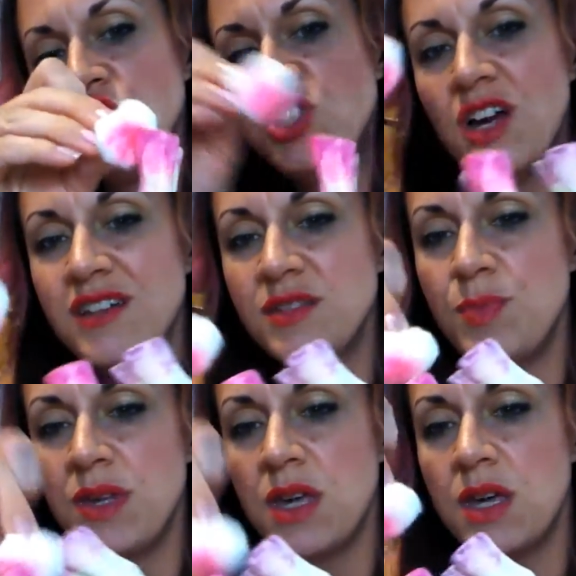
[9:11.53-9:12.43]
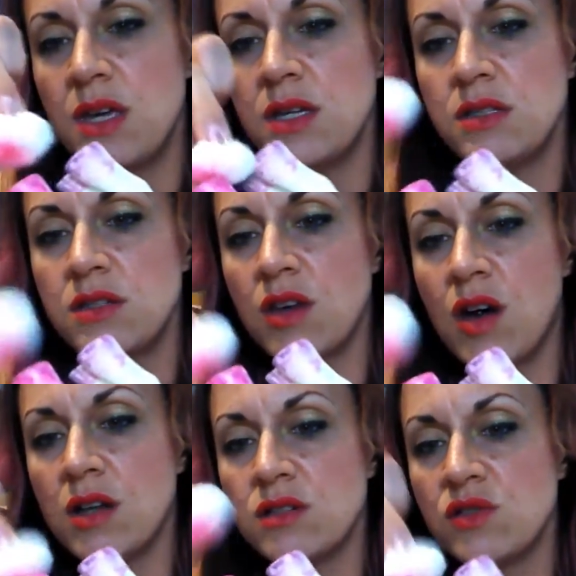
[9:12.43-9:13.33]
Just because the
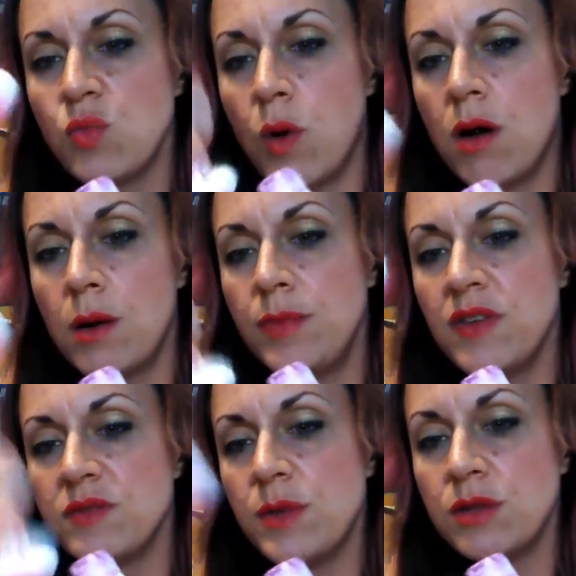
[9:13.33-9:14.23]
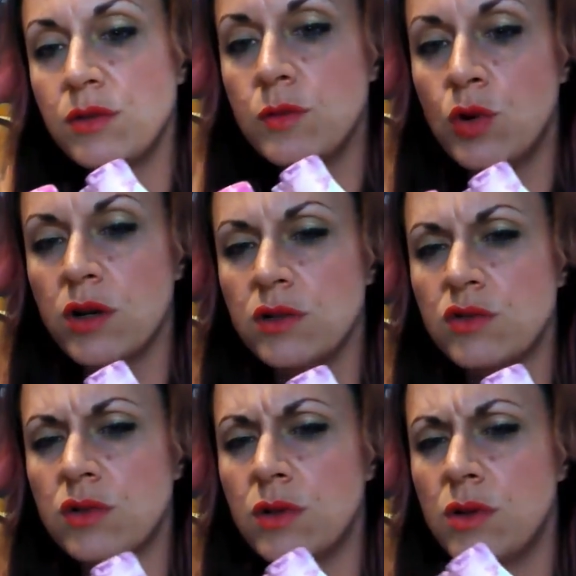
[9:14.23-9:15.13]
cotton swab gives me a little more
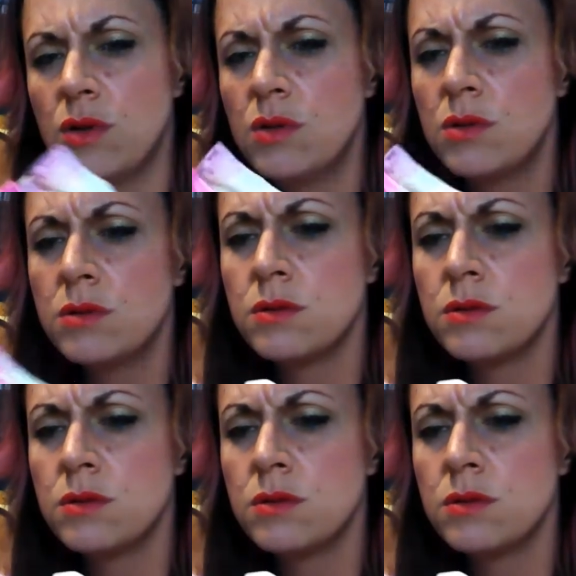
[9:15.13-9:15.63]
control.